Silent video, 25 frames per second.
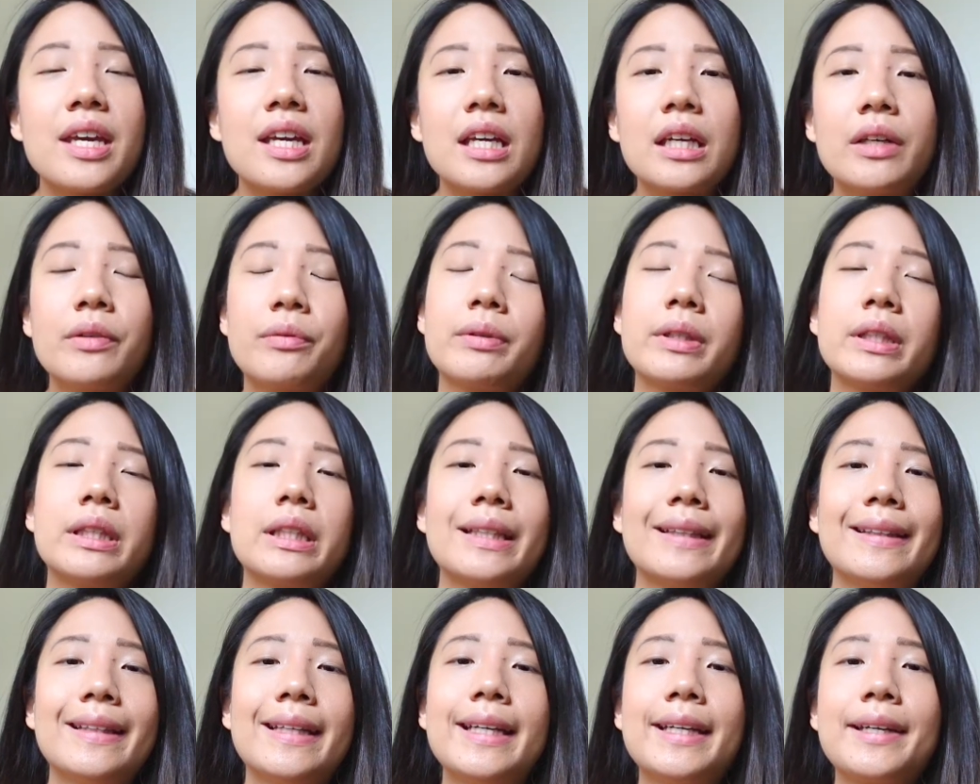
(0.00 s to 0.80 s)
I
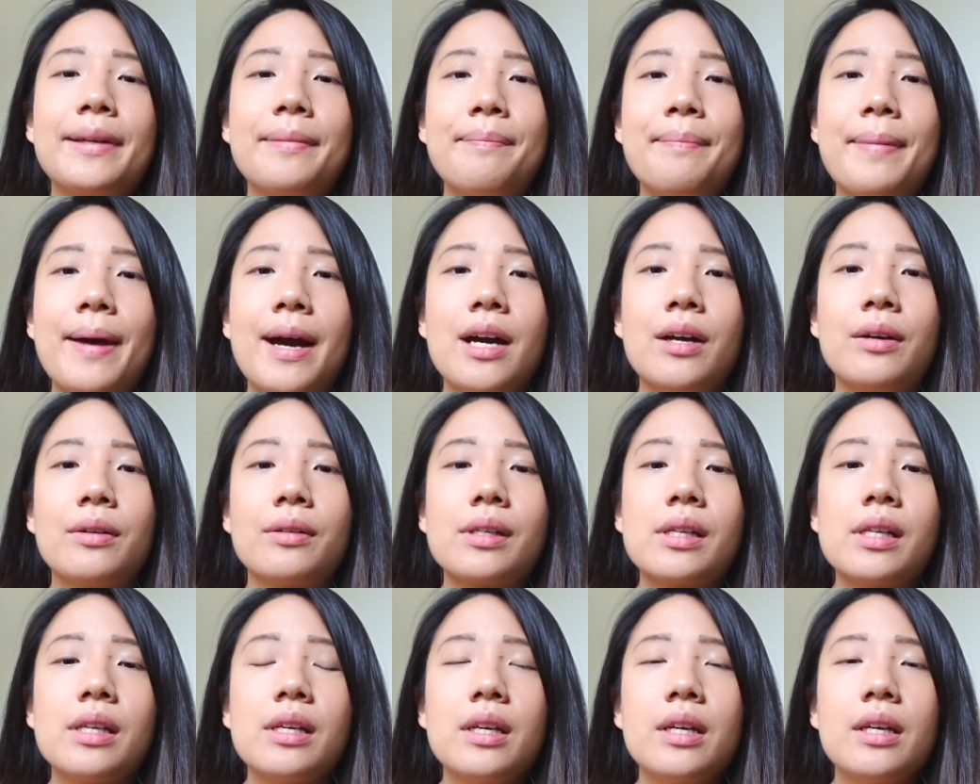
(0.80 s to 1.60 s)
really like
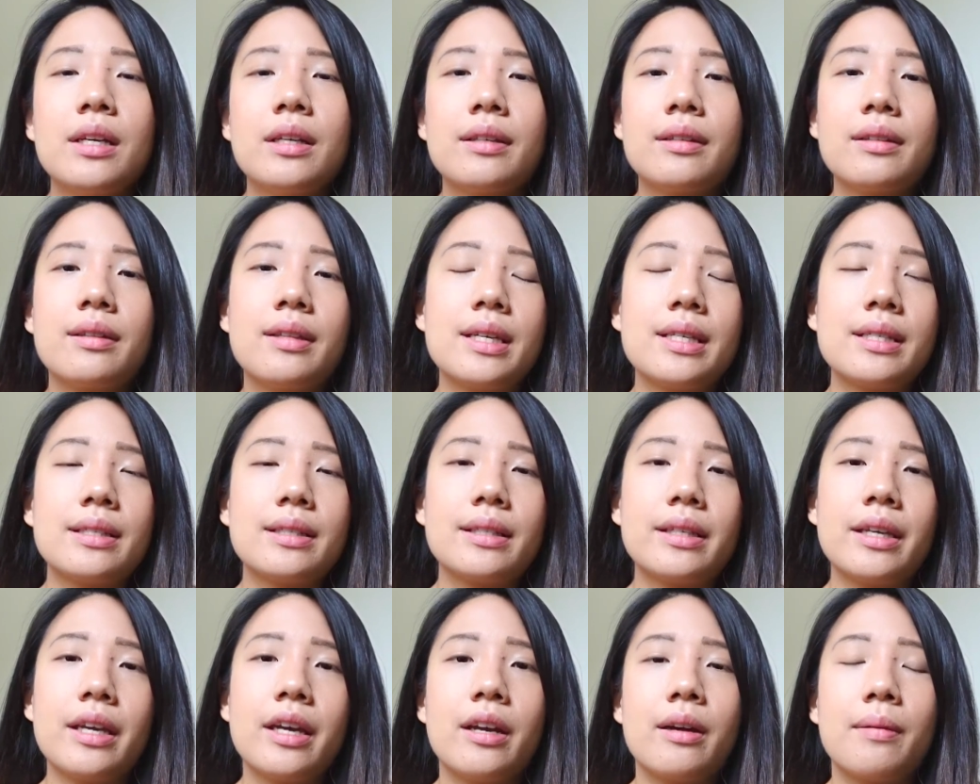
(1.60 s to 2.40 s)
about
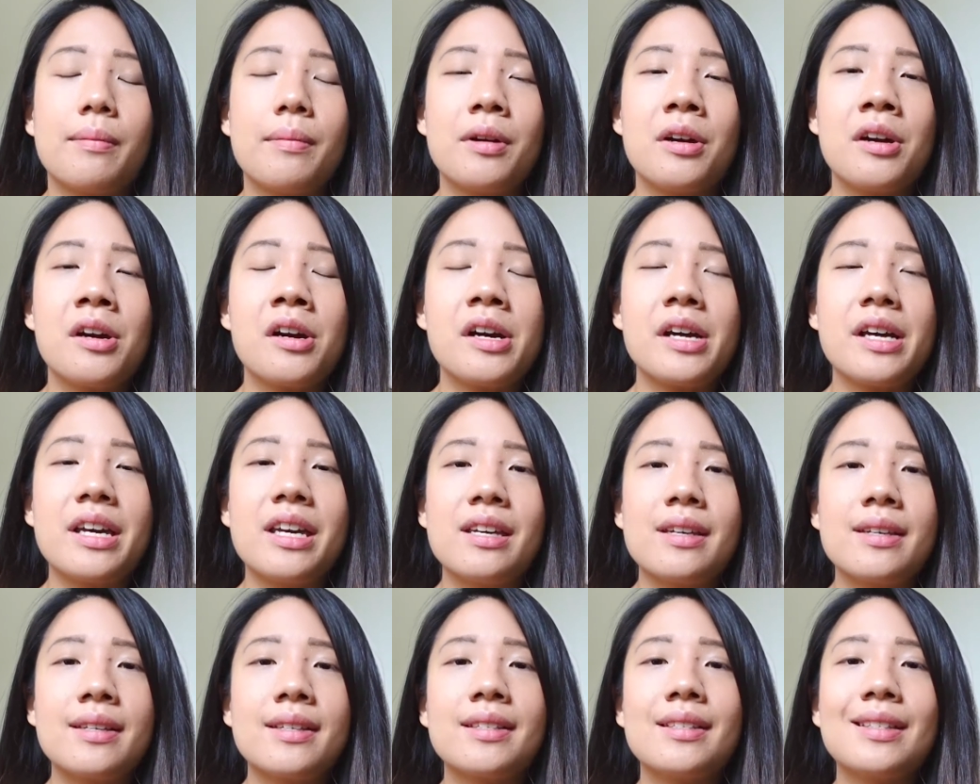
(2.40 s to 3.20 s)
this camera
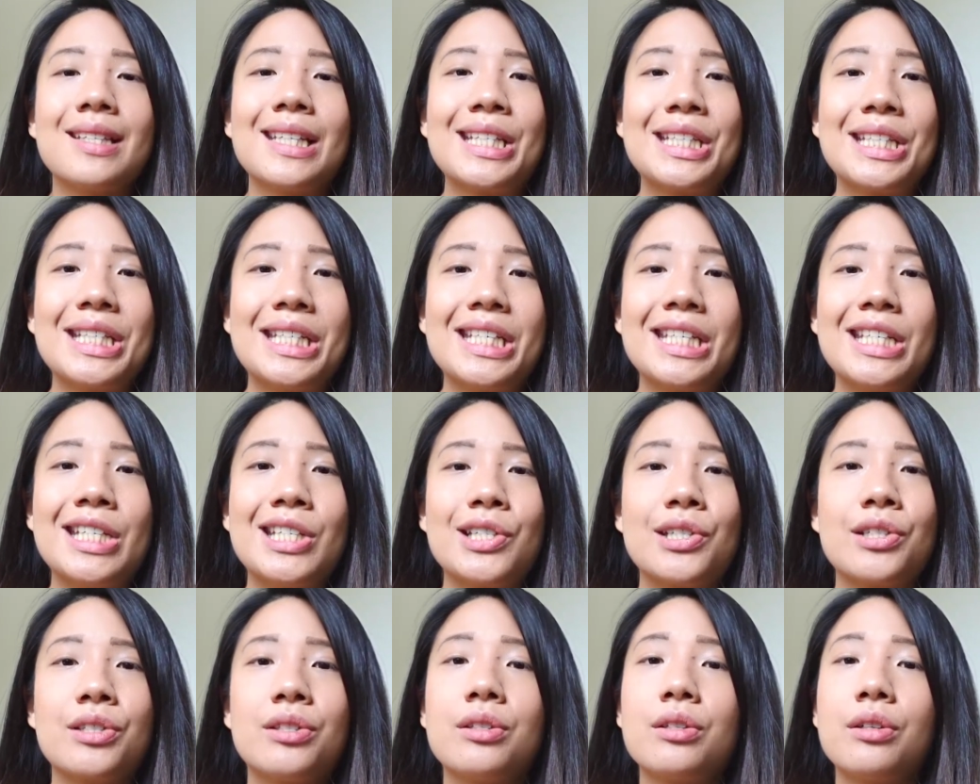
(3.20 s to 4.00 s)
is the
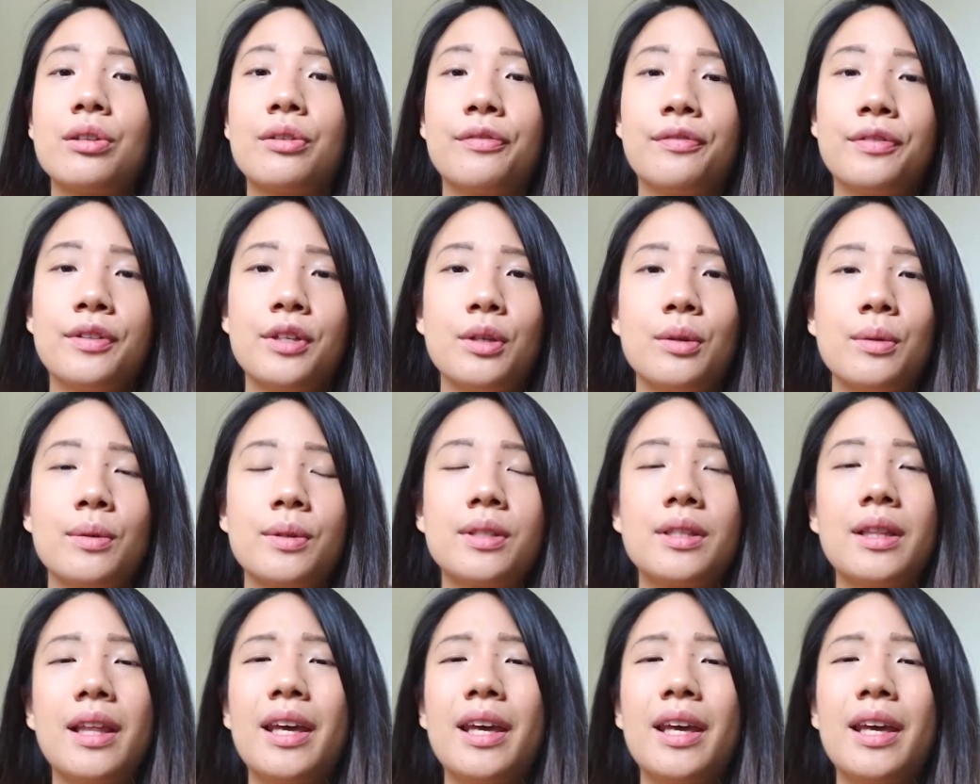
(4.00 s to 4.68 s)
ease of use.